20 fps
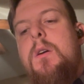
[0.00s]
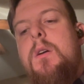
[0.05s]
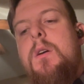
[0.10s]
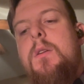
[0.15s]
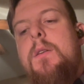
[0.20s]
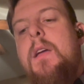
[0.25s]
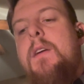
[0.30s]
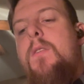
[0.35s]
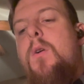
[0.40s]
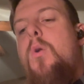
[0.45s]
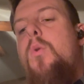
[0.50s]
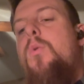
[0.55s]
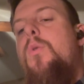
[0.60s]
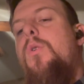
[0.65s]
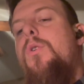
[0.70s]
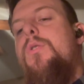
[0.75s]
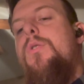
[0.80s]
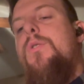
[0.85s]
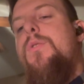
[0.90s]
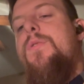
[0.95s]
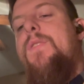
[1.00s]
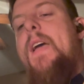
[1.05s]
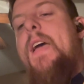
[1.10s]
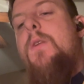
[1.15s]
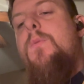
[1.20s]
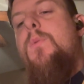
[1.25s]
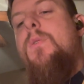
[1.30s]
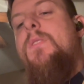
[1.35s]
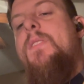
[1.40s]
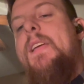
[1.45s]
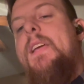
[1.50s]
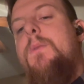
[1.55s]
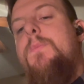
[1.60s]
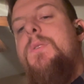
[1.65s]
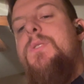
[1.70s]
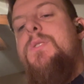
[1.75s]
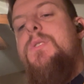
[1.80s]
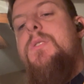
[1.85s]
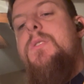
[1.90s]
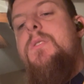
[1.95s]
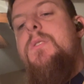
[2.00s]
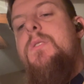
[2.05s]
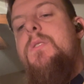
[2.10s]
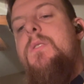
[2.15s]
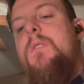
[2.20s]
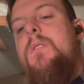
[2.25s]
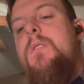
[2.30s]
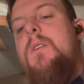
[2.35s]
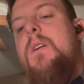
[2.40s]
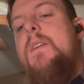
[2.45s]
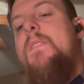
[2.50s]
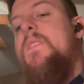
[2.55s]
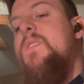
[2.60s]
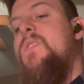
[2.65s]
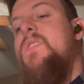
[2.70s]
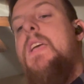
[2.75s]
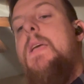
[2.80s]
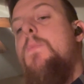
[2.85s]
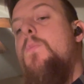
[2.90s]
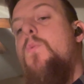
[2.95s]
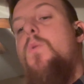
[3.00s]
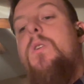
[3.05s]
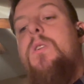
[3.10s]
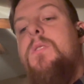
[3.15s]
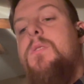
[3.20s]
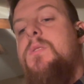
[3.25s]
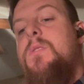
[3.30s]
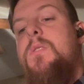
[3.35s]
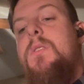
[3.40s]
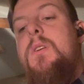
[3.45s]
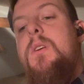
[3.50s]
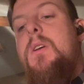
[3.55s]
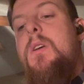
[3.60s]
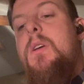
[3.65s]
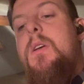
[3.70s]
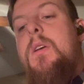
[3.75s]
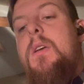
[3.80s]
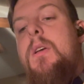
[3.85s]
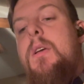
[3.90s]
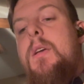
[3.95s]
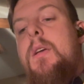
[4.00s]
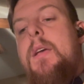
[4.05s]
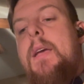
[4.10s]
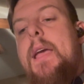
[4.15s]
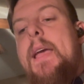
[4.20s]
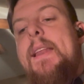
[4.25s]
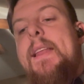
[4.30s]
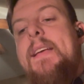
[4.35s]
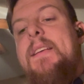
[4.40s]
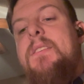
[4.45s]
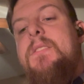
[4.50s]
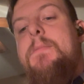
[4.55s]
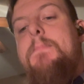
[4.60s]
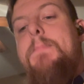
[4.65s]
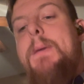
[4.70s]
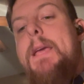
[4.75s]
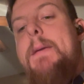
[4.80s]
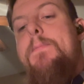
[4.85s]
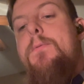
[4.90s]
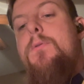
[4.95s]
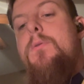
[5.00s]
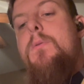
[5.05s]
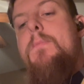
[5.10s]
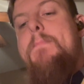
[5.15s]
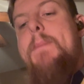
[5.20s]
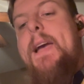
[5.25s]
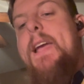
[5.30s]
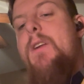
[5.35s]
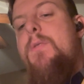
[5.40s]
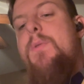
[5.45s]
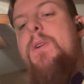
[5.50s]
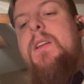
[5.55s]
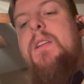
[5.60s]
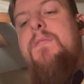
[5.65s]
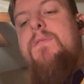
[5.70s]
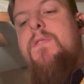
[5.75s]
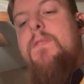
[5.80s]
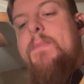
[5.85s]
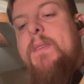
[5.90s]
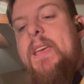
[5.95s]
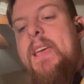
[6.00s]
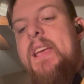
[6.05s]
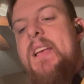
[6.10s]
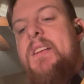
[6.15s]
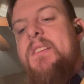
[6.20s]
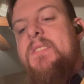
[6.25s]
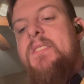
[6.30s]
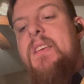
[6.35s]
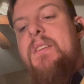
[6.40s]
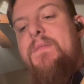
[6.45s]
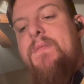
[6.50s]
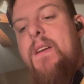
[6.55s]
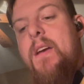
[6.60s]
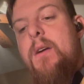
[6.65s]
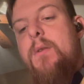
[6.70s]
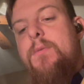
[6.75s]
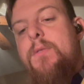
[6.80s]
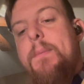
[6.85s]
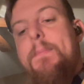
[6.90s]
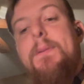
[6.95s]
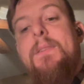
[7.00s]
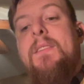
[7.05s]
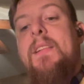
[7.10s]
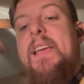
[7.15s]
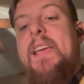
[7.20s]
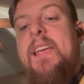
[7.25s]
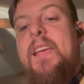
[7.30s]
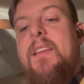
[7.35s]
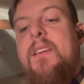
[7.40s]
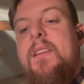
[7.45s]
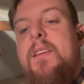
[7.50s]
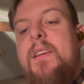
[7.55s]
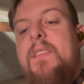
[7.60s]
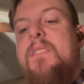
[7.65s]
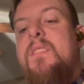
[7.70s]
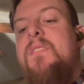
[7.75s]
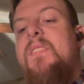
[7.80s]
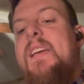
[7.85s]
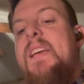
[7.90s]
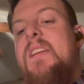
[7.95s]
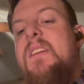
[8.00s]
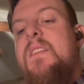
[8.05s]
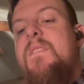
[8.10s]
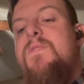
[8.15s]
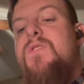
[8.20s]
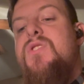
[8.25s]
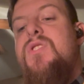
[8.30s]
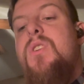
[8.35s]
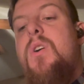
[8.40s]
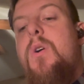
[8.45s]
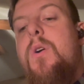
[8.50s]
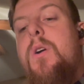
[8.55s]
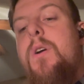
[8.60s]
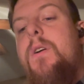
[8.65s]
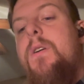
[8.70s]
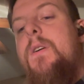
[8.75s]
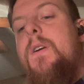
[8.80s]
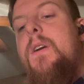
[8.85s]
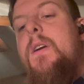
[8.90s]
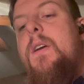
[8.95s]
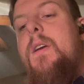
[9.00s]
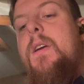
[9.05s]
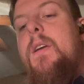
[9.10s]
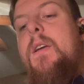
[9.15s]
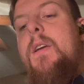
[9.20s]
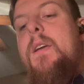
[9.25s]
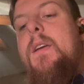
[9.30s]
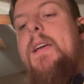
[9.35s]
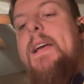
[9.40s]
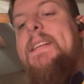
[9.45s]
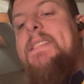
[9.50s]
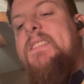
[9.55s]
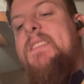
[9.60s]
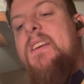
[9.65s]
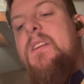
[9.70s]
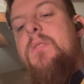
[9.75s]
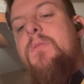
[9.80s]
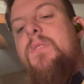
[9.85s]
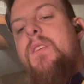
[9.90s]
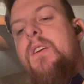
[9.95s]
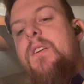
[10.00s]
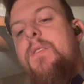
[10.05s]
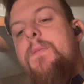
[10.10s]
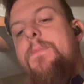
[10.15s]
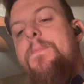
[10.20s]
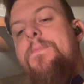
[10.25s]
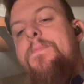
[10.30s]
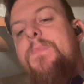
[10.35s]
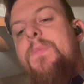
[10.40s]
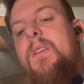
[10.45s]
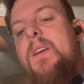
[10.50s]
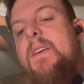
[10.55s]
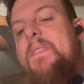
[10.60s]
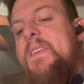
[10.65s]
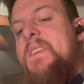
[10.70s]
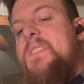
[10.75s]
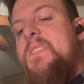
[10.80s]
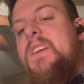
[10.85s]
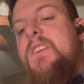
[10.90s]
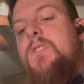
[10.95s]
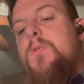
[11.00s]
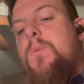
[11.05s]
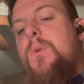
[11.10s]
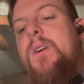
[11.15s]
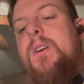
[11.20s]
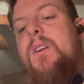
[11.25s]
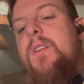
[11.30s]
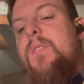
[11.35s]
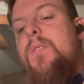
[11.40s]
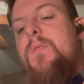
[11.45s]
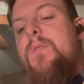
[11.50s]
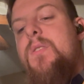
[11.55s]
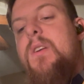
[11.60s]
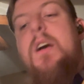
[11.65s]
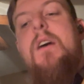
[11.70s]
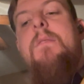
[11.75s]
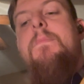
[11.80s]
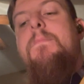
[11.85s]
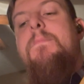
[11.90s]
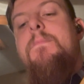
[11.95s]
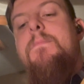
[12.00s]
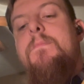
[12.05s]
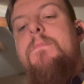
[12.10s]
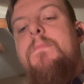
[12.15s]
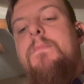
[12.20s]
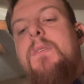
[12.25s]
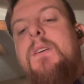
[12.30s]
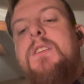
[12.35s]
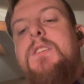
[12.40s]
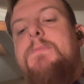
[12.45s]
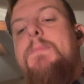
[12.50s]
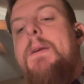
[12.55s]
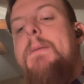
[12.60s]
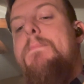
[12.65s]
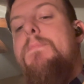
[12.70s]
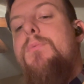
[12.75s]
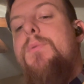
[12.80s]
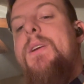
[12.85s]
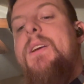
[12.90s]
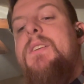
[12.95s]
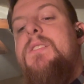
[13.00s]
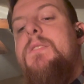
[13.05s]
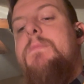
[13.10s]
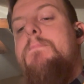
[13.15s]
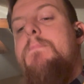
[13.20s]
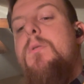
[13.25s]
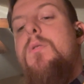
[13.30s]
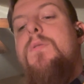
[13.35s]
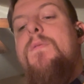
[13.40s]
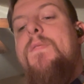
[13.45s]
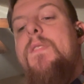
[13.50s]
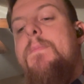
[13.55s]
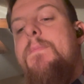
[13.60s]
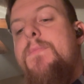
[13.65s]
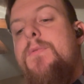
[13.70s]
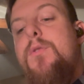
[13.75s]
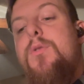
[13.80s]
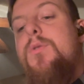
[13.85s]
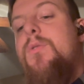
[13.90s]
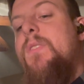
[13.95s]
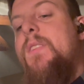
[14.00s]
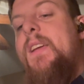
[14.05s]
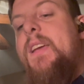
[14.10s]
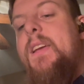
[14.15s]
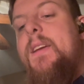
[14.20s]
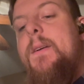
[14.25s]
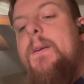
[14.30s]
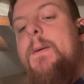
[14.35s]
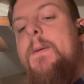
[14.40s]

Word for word: Now the whole earth had one language and the same words. And as people migrated from the east, they found a plain in the land of Shinar and settled there. And they said to one another, Come, let us make bricks and burn them thoroughly.